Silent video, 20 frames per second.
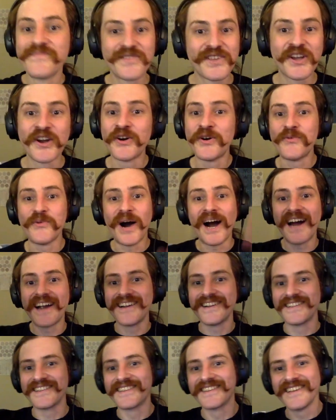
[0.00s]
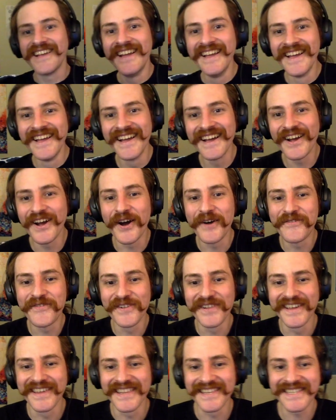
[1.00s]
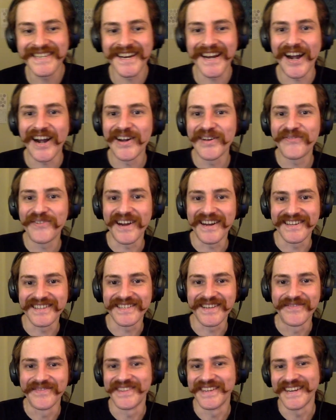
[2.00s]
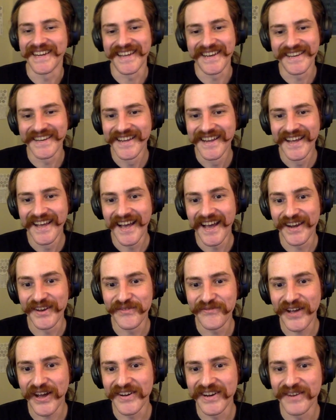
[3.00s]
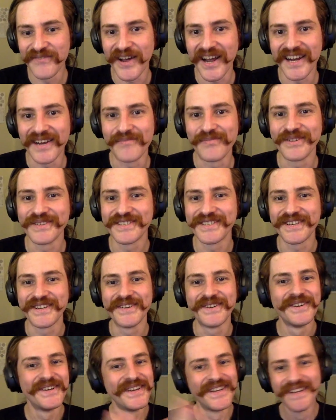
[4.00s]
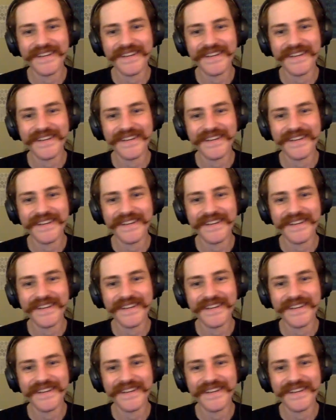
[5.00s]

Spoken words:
Go wild. Hopefully this clarified something and you found it valuable. So,